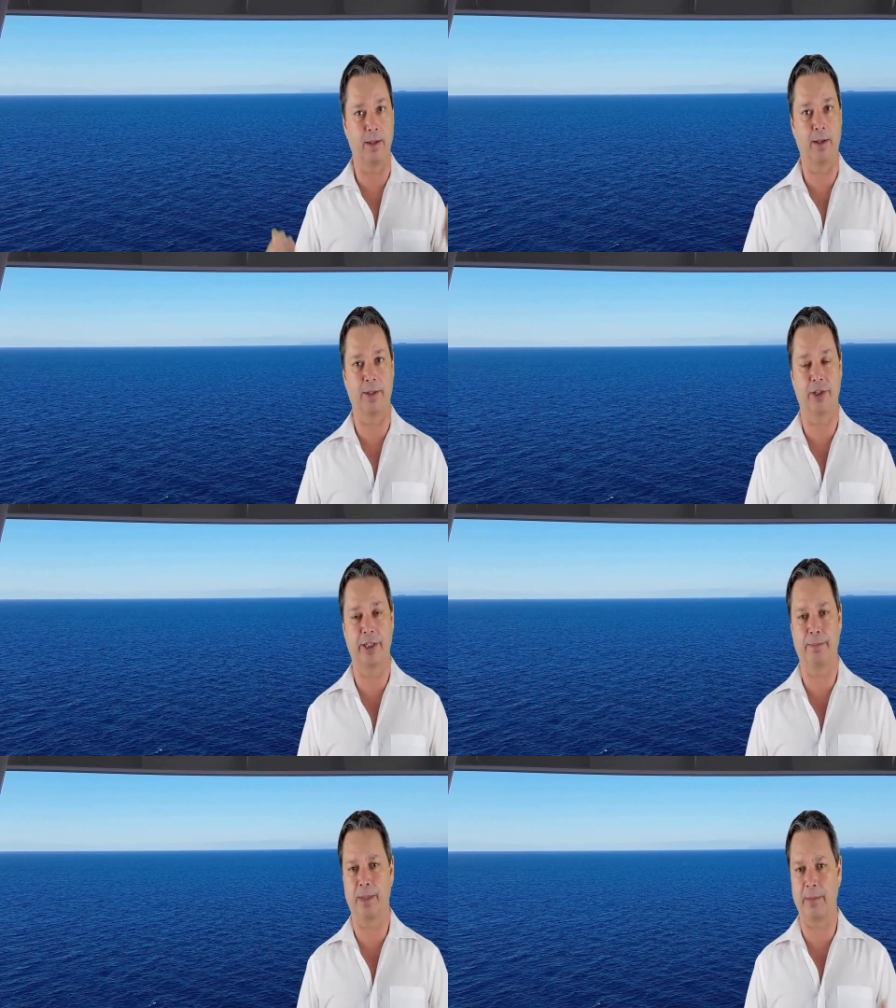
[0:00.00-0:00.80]
on the
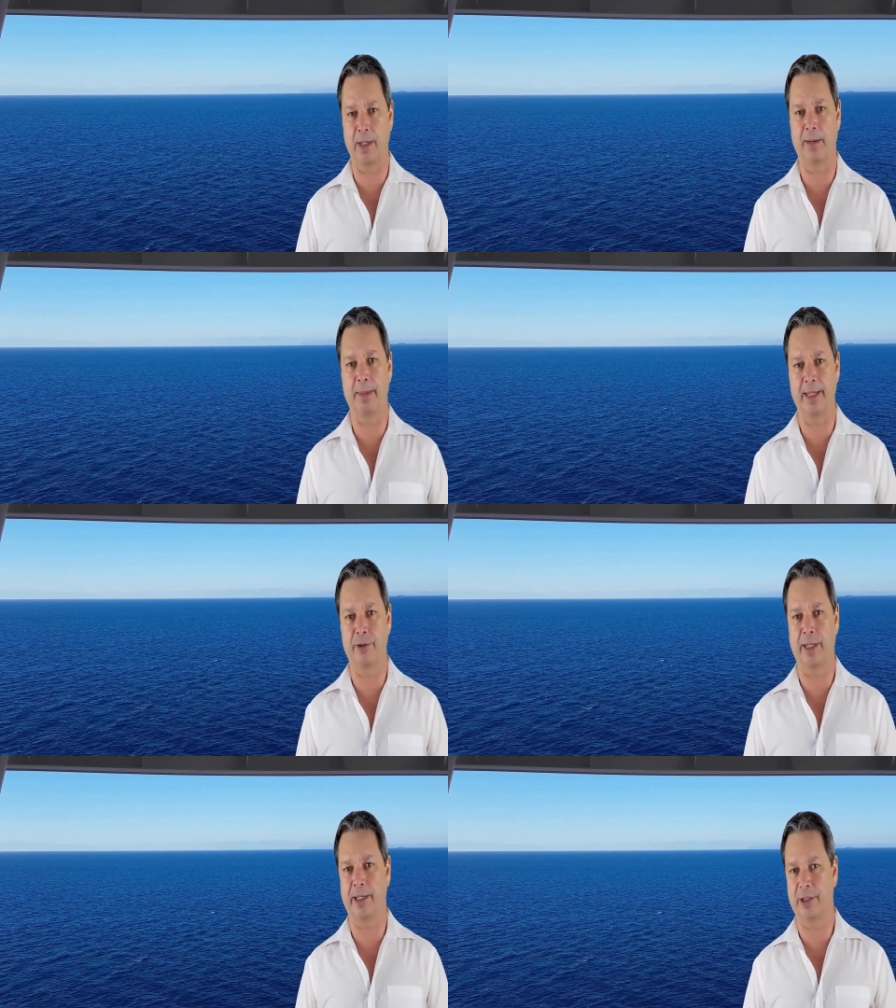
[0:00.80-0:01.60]
ship, but I'm not a big
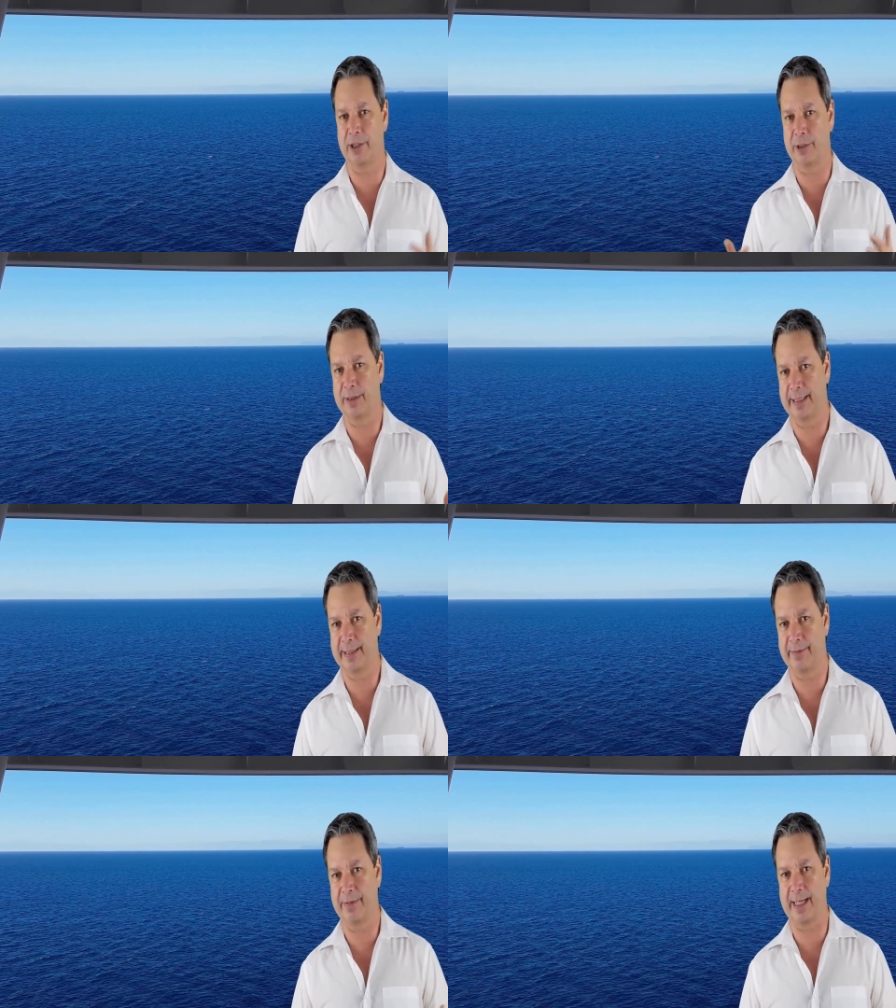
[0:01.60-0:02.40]
drinker, so it
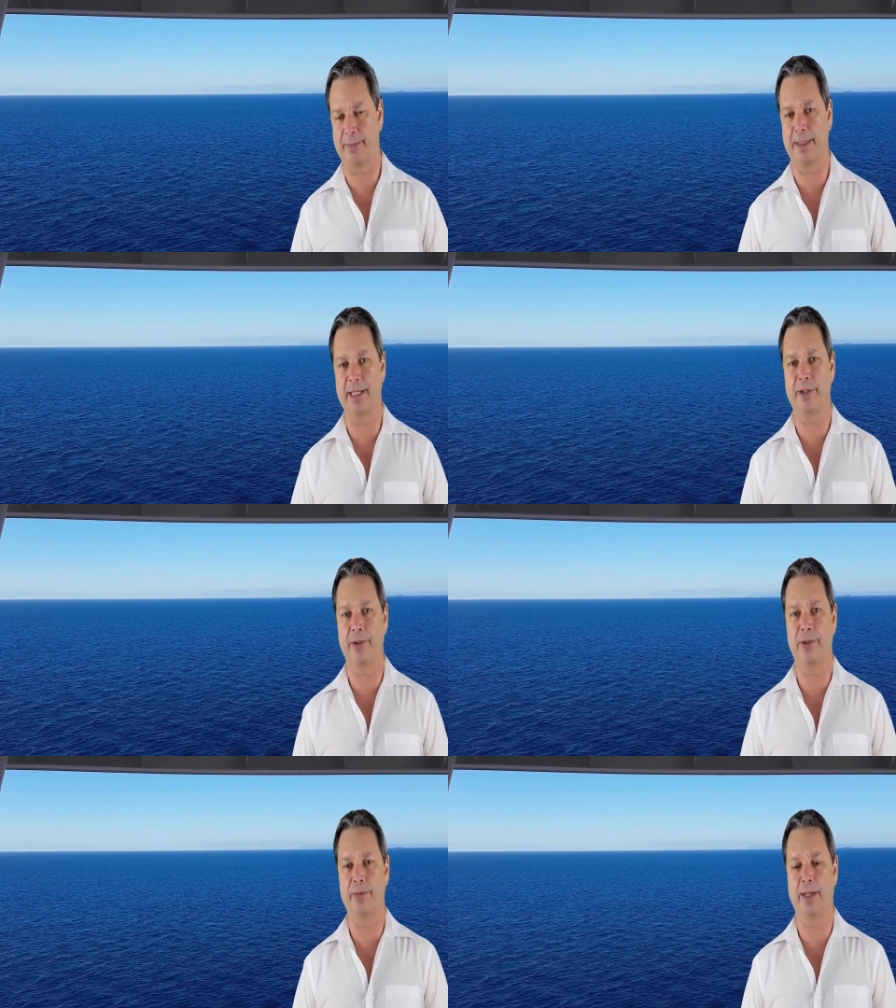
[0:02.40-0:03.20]
didn't affect me too,
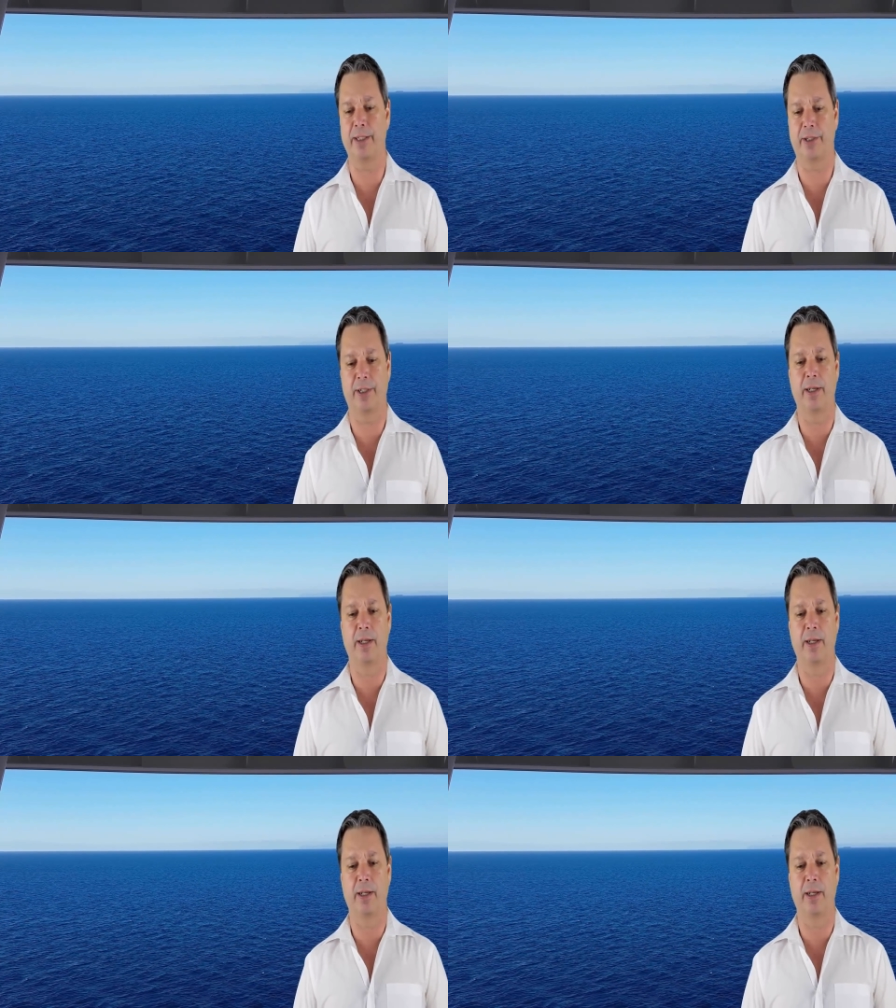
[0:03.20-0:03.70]
too much.